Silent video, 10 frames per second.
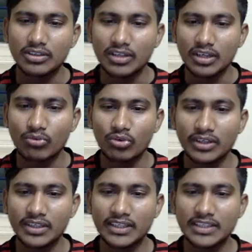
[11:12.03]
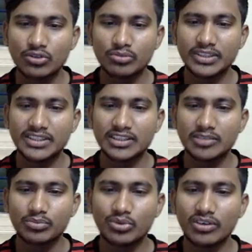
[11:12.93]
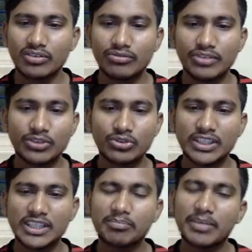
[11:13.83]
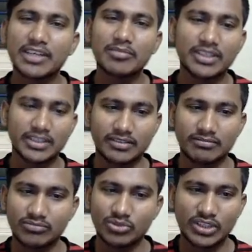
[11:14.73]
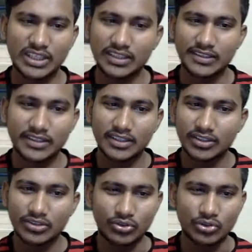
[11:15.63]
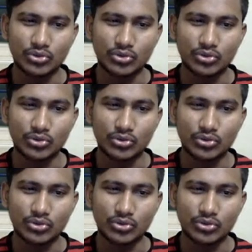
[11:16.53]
water is how much in the pool? We don't need perimeter. Okay. No.